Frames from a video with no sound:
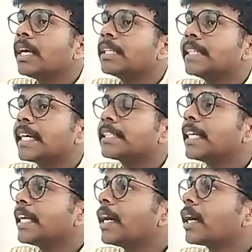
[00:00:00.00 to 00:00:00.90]

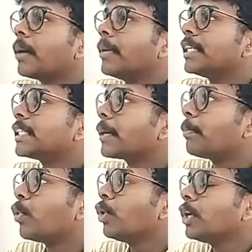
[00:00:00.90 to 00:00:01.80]
Saxena Committee
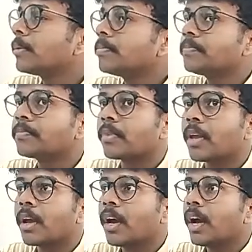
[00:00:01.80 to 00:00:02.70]
report
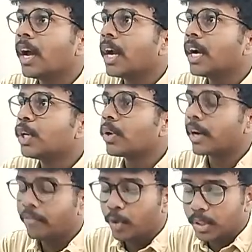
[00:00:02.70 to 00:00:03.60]
to
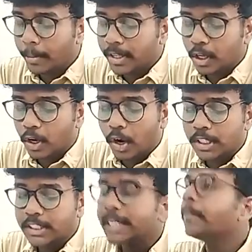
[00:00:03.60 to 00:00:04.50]
review the
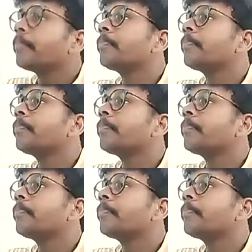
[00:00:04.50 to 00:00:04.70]
methodology